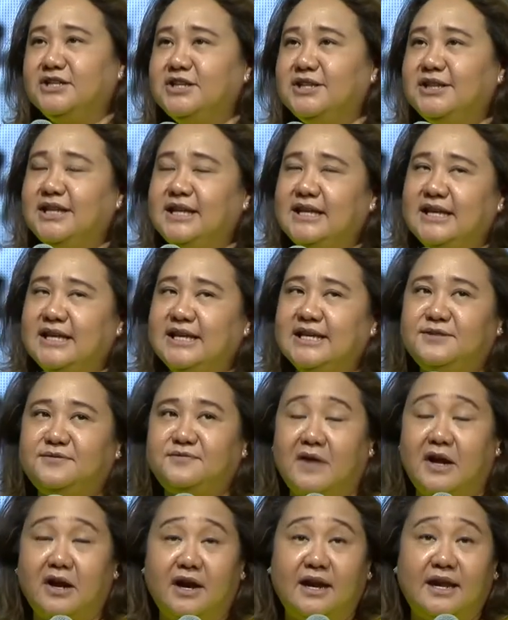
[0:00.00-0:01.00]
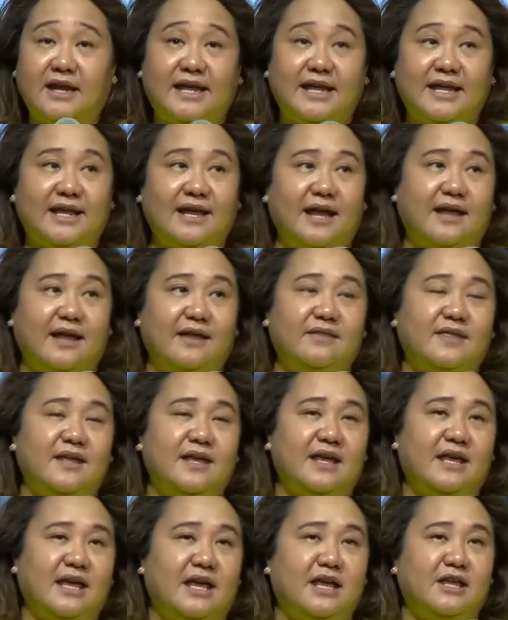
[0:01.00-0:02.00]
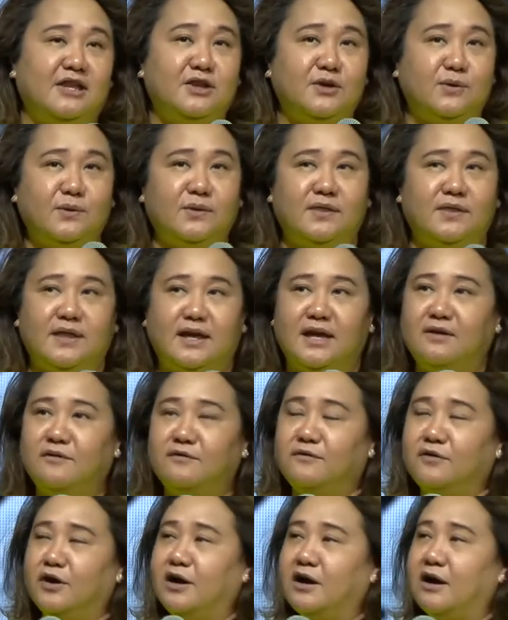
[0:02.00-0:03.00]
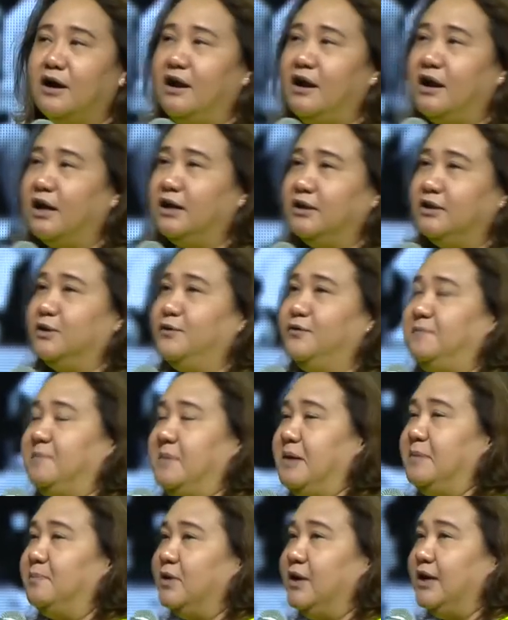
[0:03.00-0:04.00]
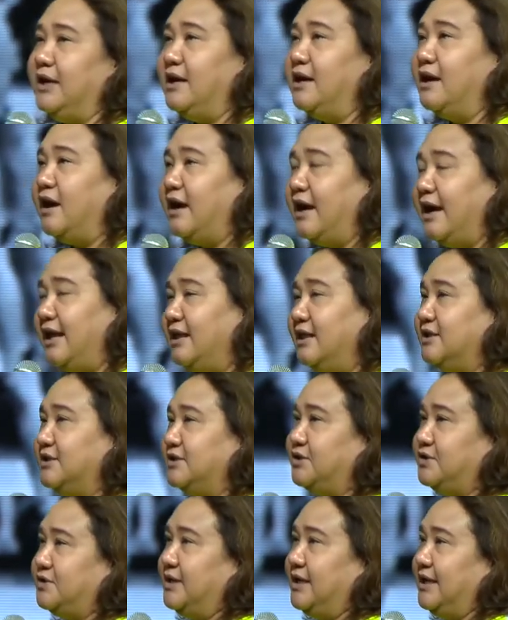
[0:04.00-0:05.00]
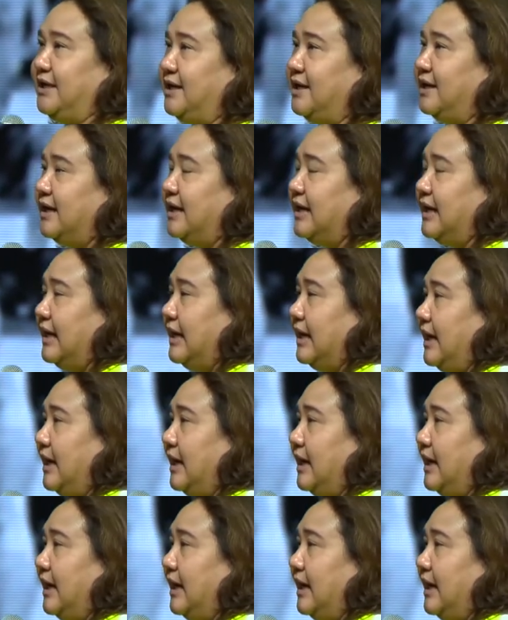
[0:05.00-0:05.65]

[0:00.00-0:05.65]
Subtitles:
Digital is fairly, I think, a new thing for a lot of people in our industry,